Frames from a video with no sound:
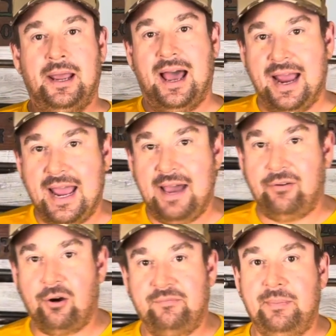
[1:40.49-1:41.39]
I have
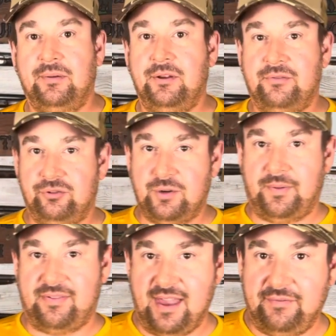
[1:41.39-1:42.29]
heard of people using
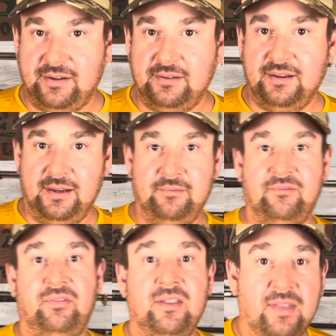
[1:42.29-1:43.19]
777 in
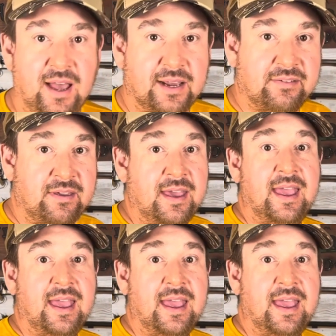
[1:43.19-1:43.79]
flintlocks